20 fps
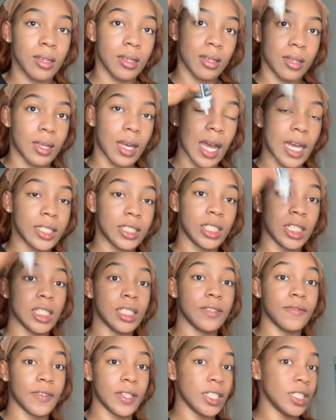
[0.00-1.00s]
I
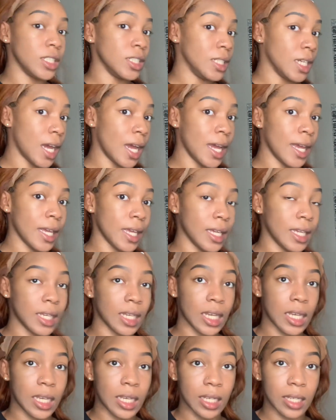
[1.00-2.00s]
just finished dyeing
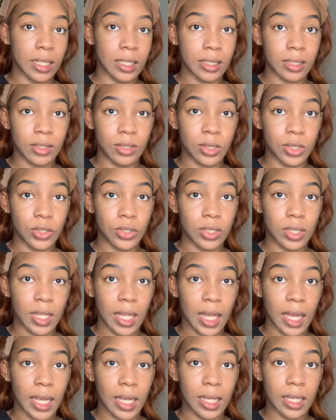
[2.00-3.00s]
and
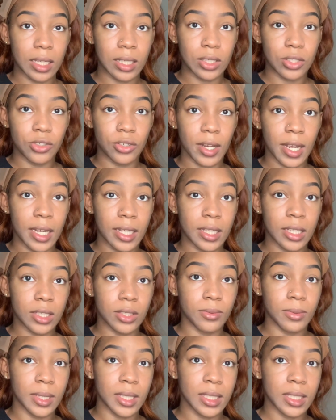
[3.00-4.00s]
like drying this
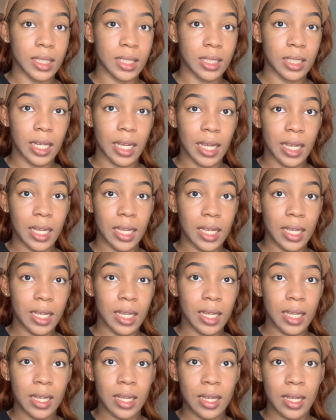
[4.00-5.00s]
wig today,
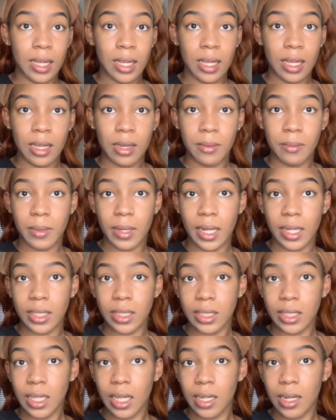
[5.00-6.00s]
but I
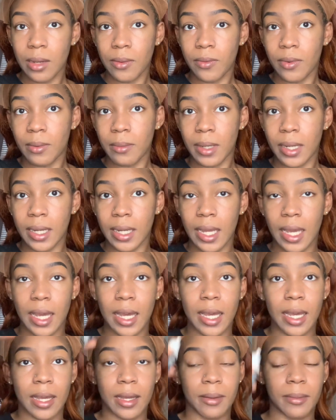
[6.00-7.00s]
just got up from a
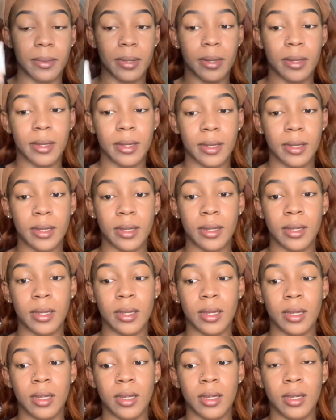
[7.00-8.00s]
nap.
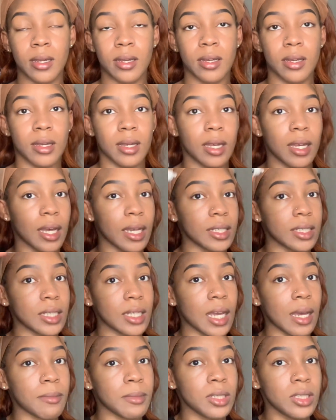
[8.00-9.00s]
Actually,
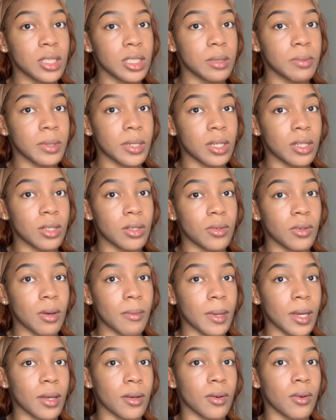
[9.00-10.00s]
I'm gonna just put glue on
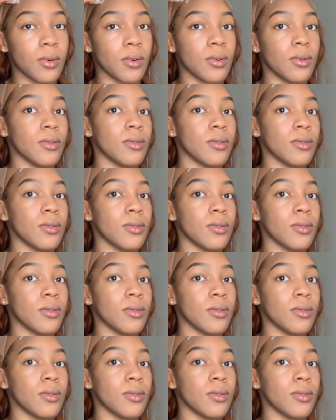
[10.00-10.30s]
my whole